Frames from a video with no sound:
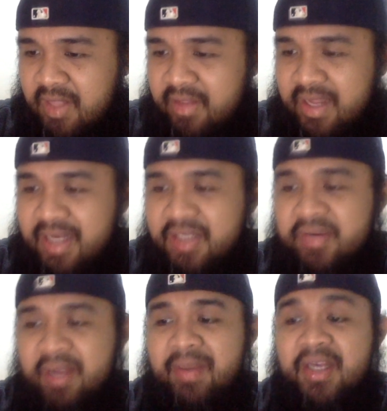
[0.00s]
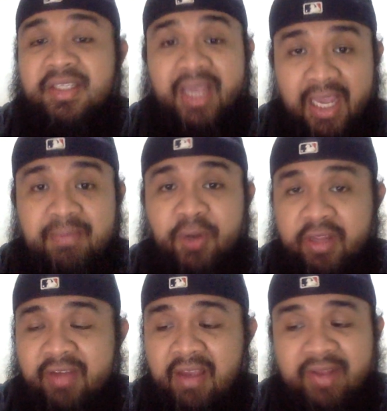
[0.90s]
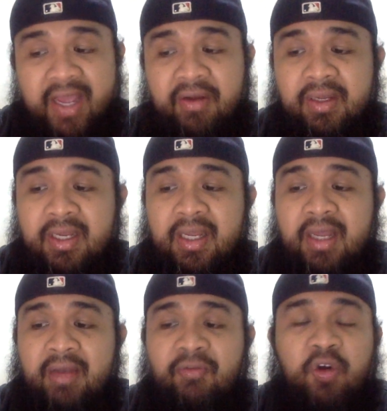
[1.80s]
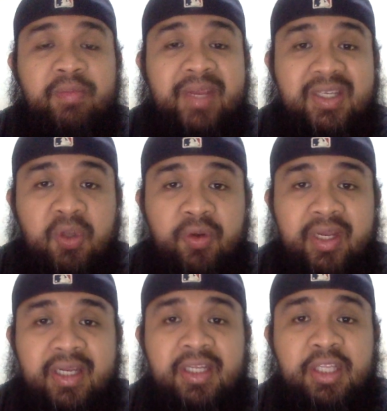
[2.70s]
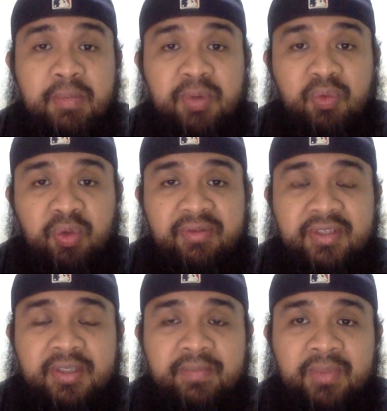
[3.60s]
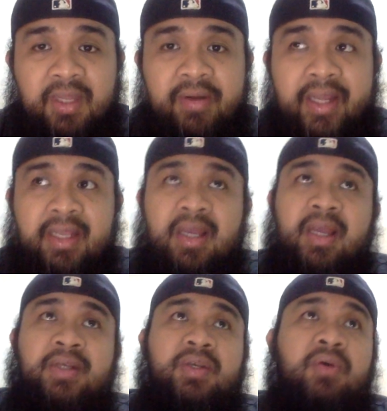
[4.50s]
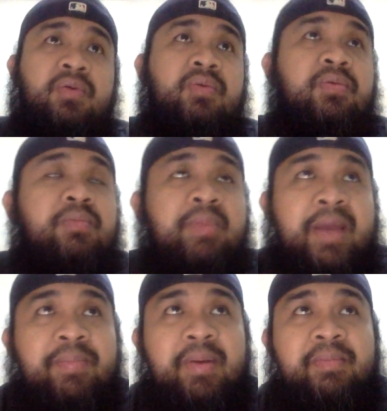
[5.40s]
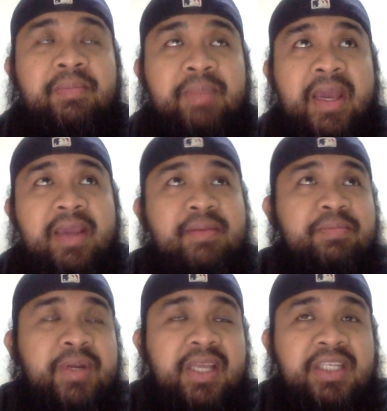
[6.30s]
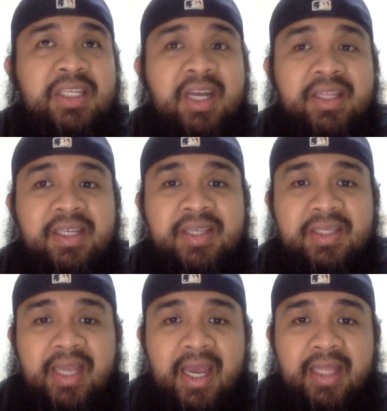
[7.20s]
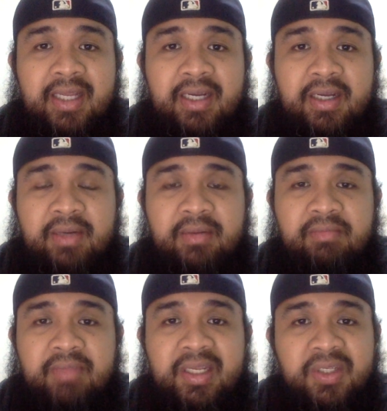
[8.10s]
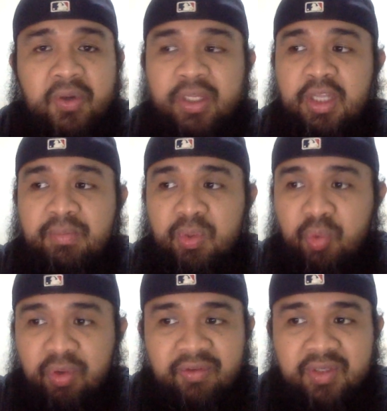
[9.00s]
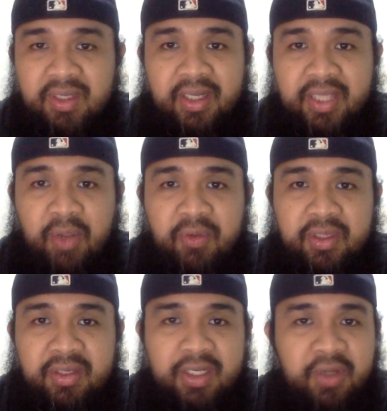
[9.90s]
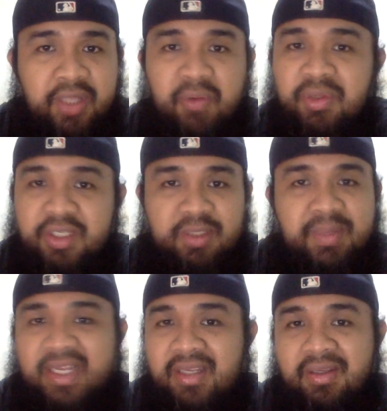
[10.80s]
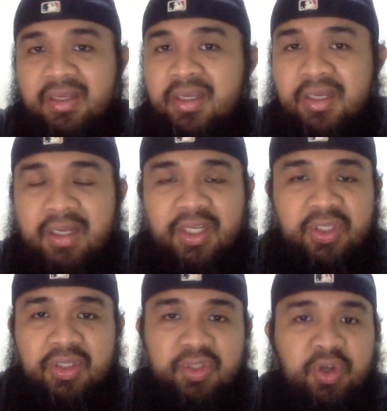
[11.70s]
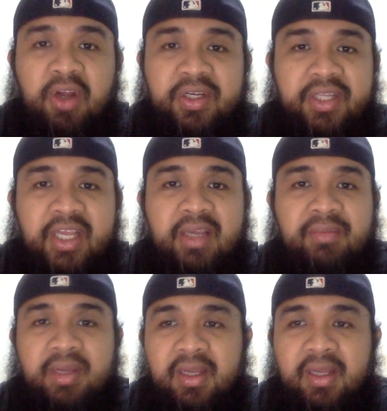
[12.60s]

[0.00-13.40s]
That is correct. -8.5 now for Minnesota Timberwolves. All right. So My prediction on this is that Minnesota Timberwolves, they will just be a stronger team,